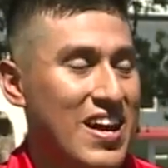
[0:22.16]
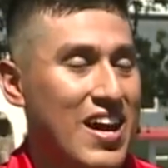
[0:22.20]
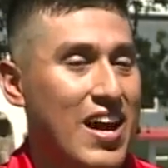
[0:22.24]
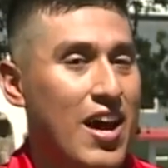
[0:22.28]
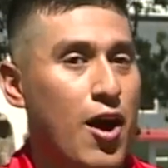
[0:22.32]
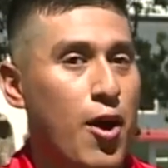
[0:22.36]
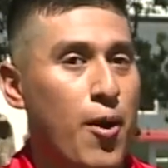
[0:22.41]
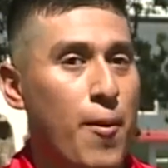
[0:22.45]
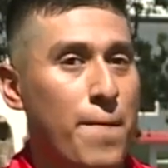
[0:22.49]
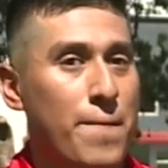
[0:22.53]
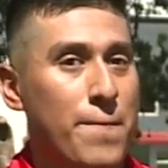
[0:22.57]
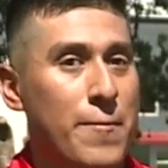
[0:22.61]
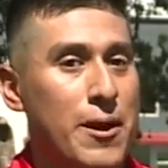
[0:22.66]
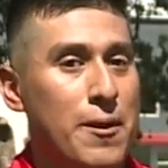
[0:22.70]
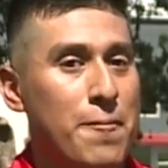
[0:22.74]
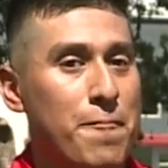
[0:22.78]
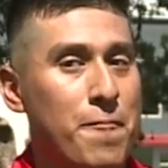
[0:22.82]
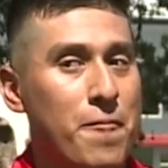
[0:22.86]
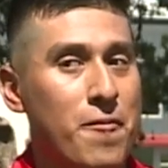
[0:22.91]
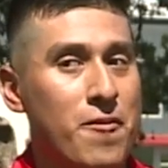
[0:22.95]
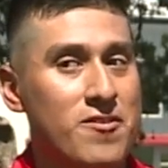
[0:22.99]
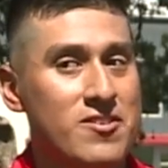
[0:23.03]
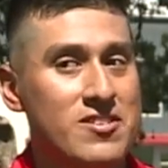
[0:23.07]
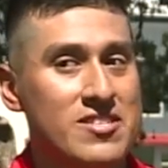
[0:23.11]
um,
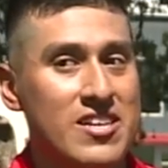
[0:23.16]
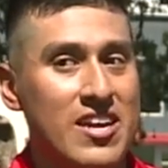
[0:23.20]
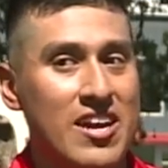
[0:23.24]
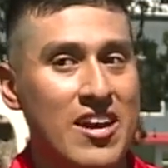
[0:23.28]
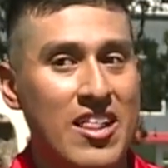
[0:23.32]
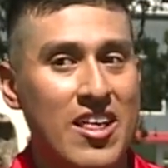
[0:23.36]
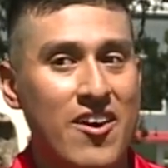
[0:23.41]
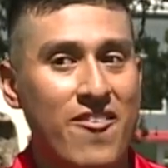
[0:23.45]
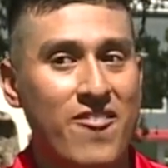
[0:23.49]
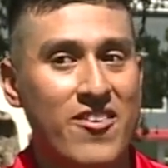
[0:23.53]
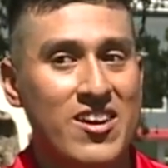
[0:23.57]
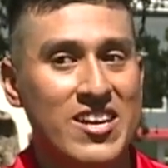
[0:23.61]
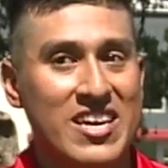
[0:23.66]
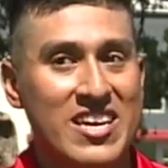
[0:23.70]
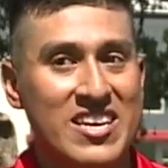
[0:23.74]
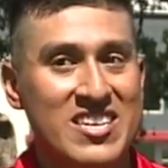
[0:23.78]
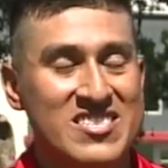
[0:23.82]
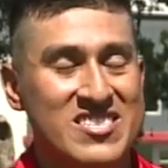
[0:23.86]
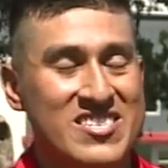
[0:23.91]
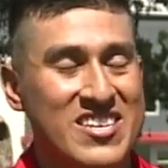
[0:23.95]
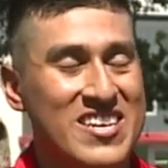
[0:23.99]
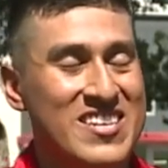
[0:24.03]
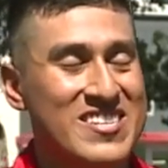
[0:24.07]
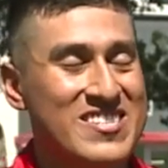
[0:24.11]
people say that we need
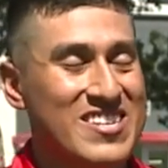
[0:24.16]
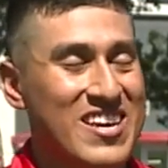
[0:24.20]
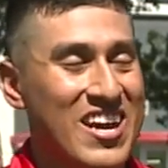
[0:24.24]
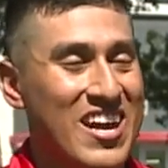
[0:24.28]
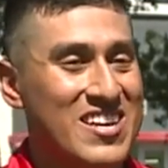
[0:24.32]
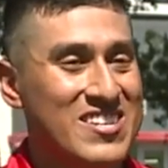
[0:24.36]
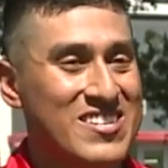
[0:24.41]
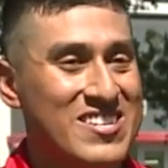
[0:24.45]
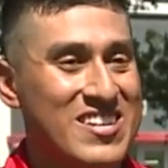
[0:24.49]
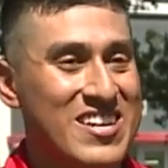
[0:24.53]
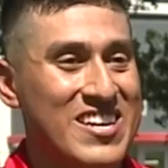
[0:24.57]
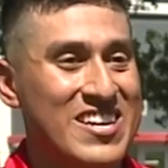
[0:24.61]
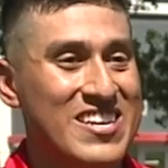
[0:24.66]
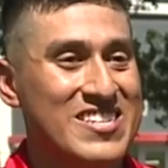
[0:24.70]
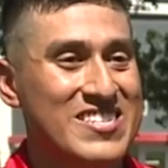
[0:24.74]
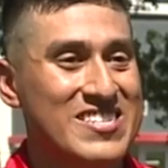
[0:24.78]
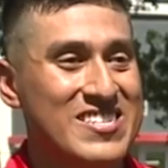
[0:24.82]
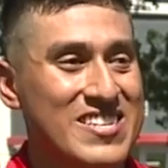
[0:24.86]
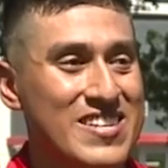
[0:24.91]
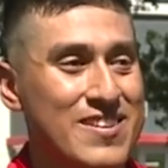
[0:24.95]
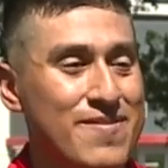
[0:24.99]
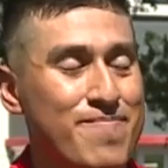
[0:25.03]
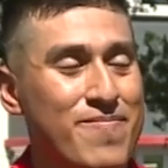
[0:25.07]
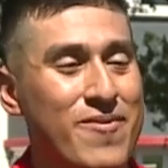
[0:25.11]
to change the
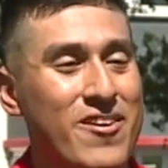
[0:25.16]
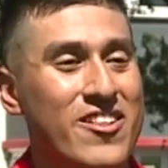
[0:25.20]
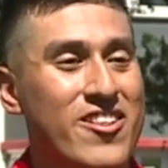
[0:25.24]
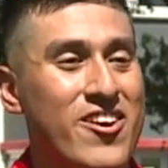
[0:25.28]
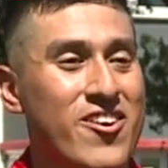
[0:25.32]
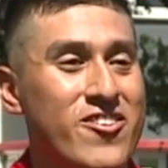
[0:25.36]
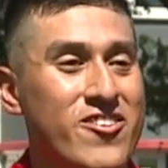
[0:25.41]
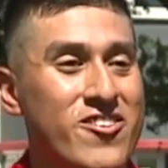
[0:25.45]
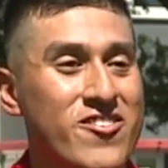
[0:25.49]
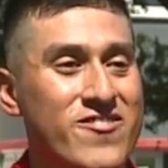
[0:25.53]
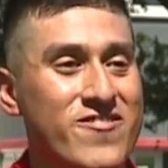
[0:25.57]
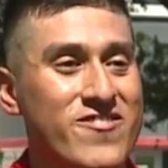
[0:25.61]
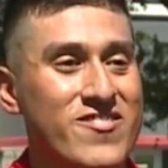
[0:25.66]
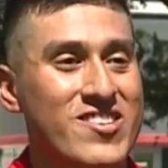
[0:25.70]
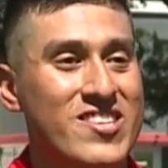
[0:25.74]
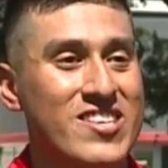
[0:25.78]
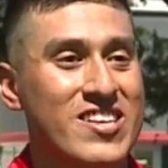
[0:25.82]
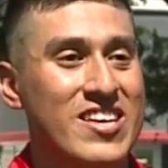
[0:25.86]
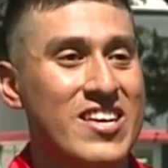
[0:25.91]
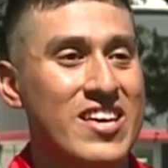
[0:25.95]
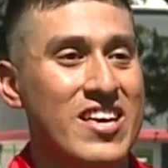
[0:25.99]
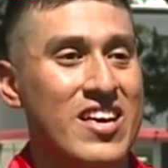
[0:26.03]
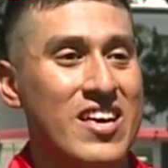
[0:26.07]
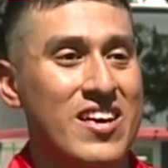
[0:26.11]
education, but they don't
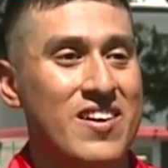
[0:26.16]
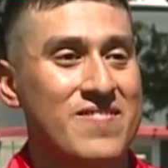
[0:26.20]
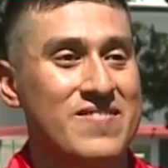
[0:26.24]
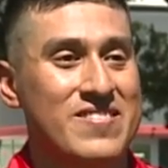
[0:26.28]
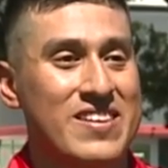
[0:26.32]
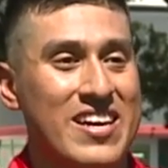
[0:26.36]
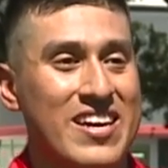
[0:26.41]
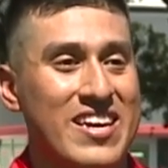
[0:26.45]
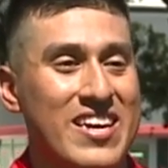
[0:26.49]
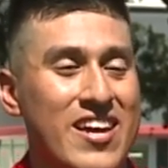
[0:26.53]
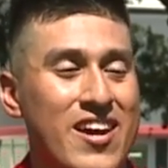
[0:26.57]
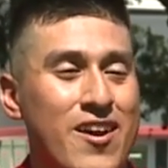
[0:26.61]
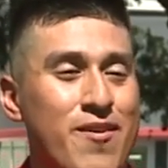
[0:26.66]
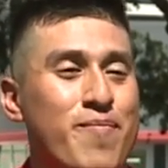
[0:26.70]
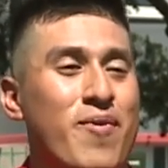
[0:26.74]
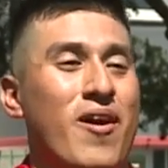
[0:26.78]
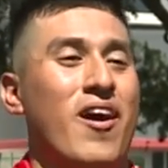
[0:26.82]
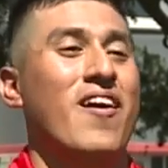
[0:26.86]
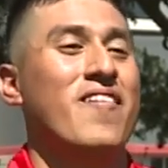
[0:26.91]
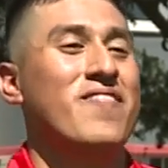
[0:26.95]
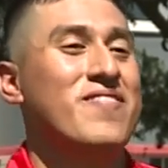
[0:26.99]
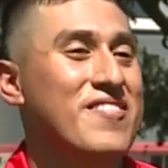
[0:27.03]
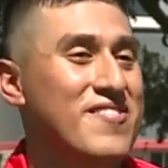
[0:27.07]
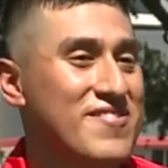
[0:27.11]
really take it
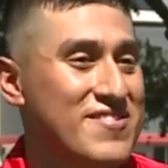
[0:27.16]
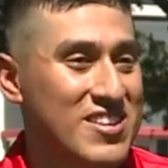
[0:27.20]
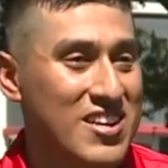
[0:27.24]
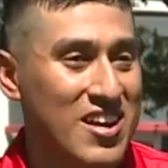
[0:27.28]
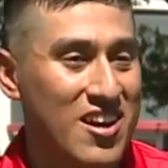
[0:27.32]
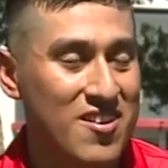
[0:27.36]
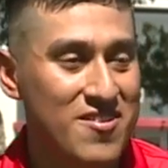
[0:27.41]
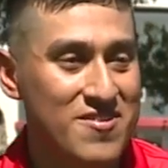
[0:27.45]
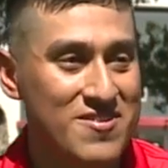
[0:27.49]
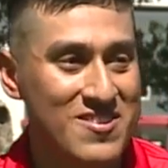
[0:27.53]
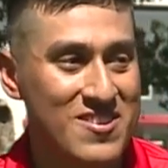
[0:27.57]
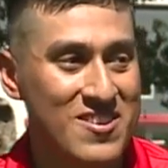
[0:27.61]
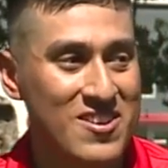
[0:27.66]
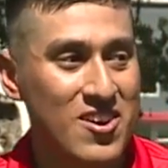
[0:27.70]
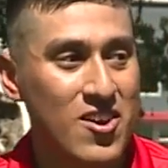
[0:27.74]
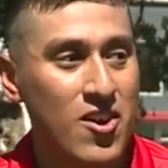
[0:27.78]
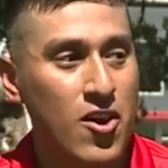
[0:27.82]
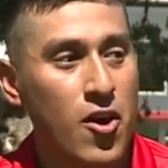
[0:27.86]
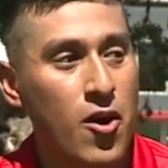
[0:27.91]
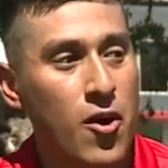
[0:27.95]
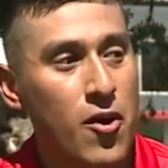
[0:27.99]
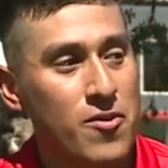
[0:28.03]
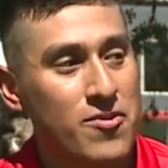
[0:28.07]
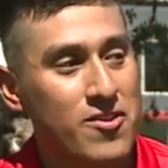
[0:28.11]
upon themselves
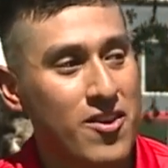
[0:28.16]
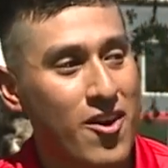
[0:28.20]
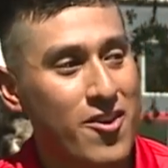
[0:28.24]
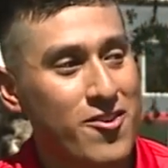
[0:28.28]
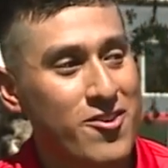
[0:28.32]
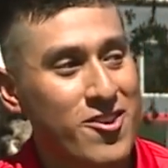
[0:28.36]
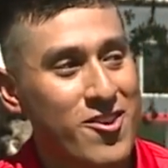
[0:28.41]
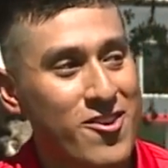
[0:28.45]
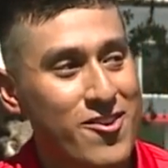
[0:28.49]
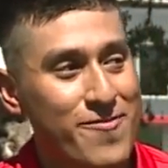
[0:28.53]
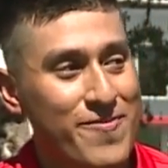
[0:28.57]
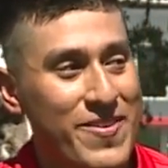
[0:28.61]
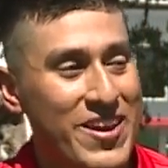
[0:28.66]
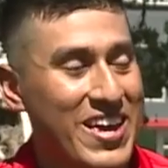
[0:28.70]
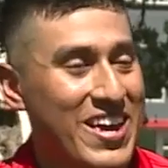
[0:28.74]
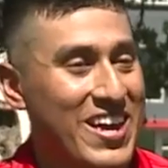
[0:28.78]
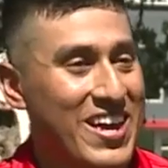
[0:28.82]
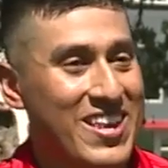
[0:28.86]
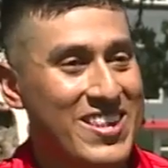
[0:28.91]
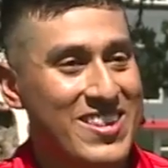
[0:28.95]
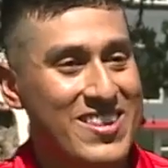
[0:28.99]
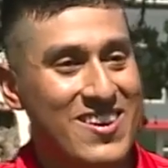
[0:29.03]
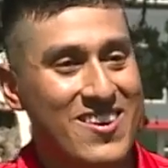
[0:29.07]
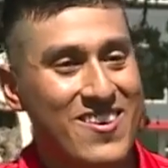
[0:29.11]
so I'm going to be
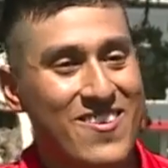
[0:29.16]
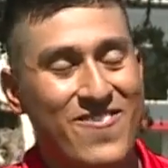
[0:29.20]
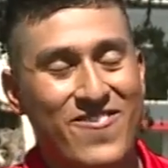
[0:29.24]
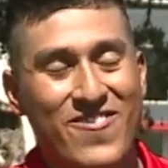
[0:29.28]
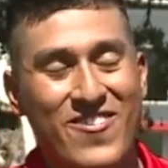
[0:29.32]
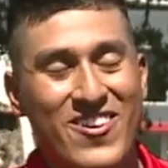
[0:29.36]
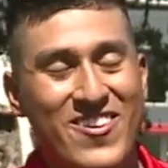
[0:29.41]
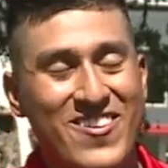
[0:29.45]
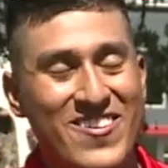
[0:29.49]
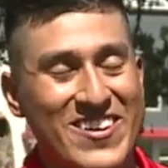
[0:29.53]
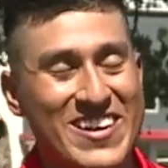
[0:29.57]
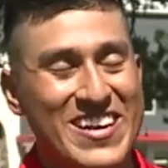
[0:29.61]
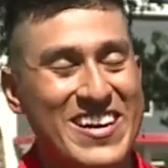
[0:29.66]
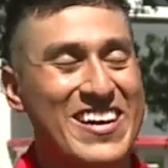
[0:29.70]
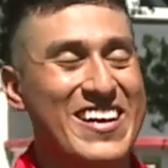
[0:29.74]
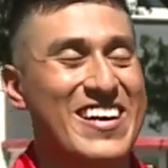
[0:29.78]
in the field,